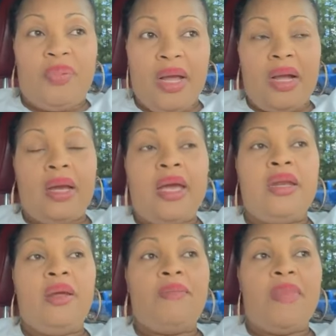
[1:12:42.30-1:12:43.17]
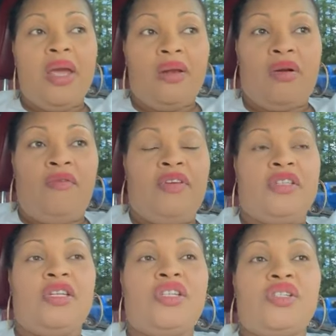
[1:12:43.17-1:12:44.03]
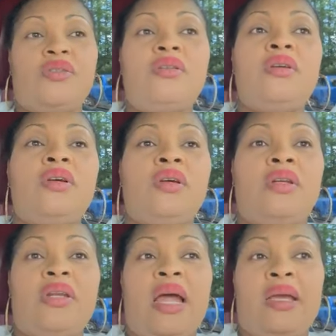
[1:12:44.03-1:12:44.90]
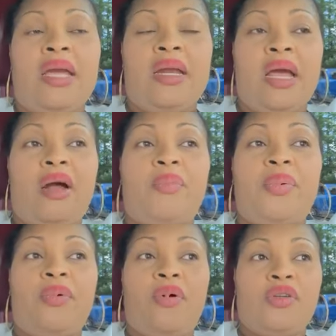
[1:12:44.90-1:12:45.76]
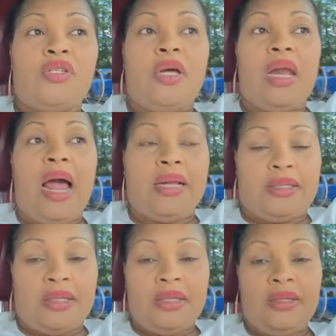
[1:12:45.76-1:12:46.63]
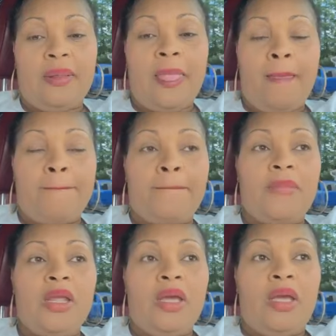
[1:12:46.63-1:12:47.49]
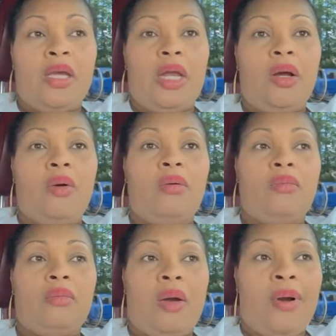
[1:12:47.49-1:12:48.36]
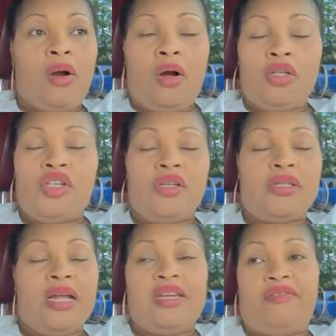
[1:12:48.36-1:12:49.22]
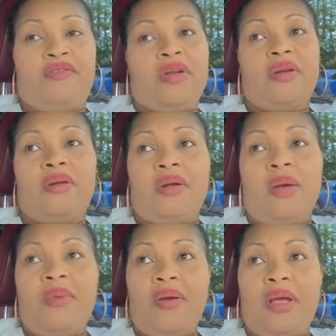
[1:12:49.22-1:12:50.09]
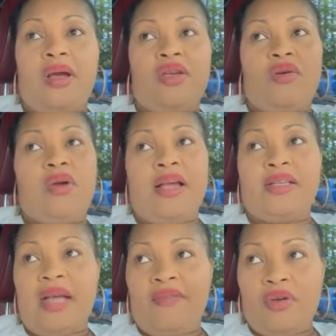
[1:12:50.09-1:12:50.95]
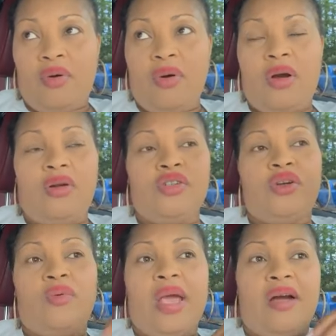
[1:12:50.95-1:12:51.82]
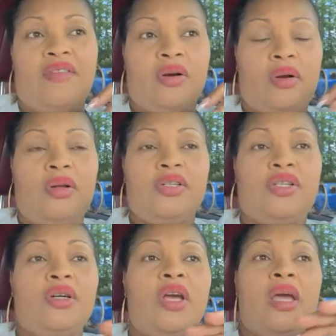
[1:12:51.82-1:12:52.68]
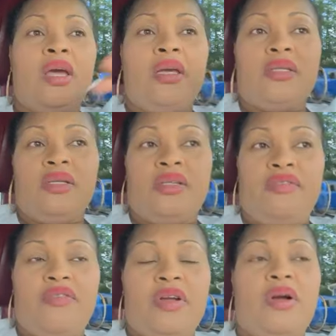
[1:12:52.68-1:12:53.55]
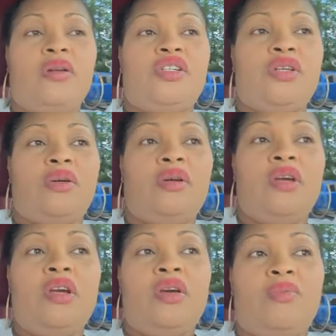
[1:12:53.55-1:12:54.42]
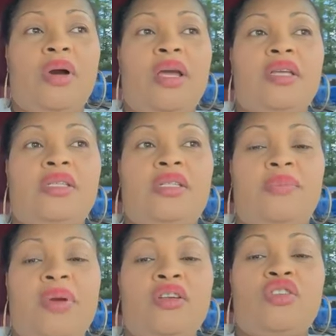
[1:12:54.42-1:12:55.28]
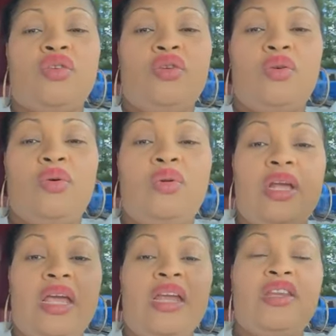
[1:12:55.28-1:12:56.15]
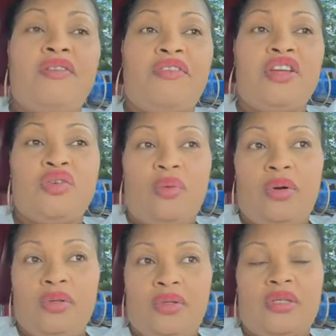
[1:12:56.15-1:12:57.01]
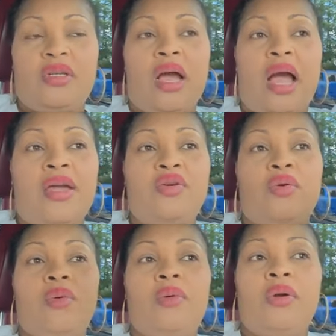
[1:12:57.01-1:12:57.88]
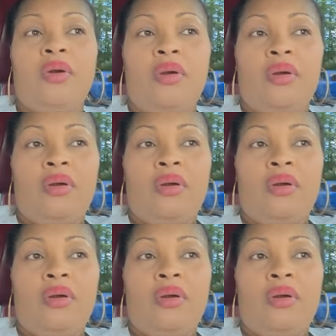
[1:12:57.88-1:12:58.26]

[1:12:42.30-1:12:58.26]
topic and the main conversation. That can help us a lot. You know, our cultures are different. America, you guys have your own culture, we have our culture. It's a different culture. But it depends to you, the individuals, how you